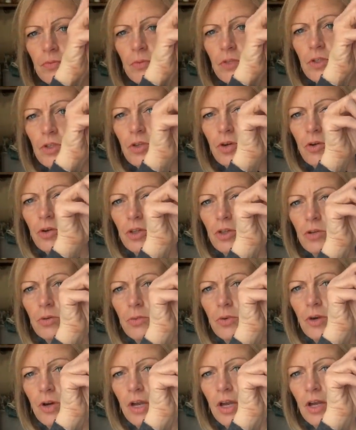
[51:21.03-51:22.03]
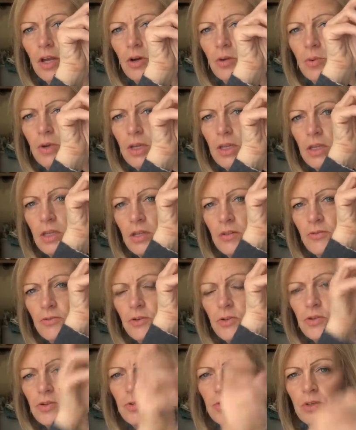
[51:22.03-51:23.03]
So a little more echoing than the
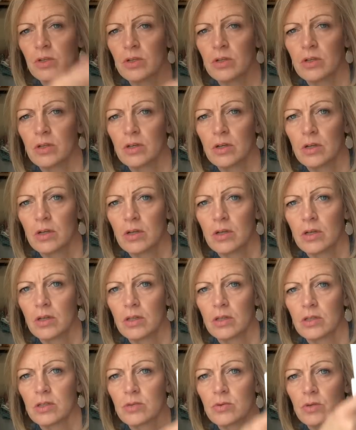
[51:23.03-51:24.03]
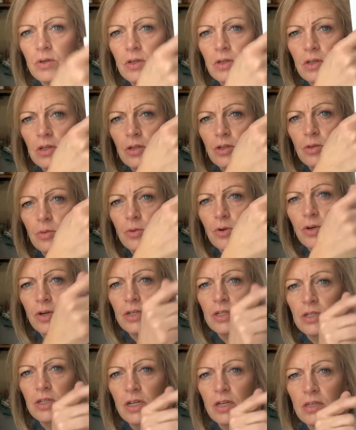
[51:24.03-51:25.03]
first one. This one, a little more
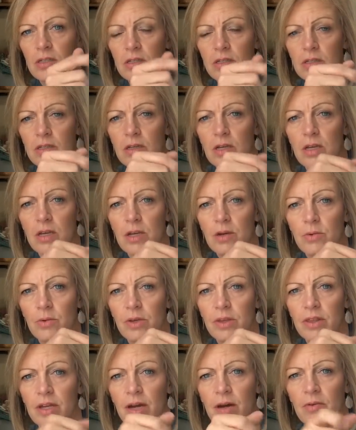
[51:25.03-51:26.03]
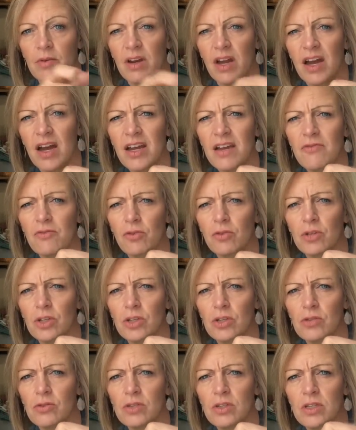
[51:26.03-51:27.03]
intense with that one. I have only
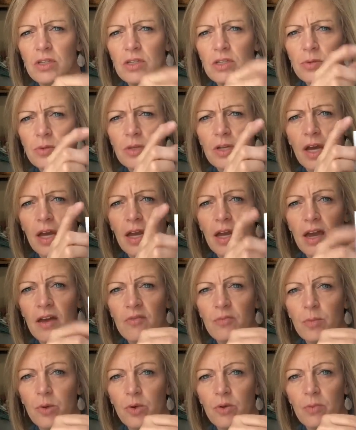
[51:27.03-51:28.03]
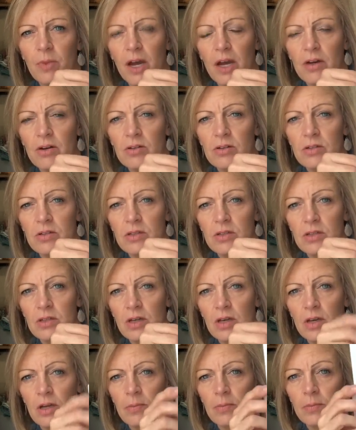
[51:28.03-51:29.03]
used this one. I have both patterns
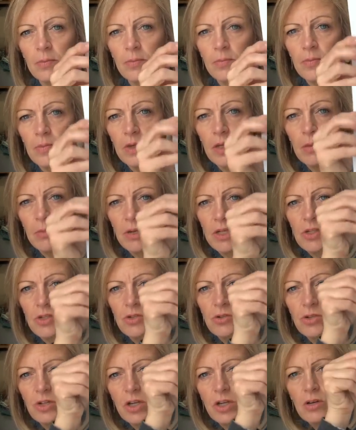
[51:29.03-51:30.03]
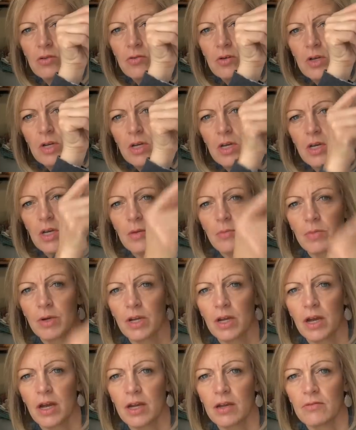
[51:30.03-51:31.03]
um, in my studio
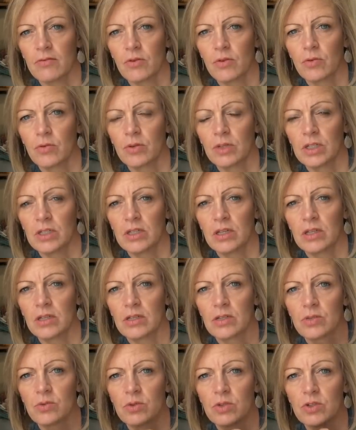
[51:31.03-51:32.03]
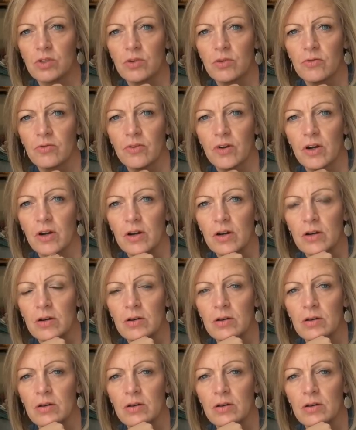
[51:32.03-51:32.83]
but I have only done this one so far.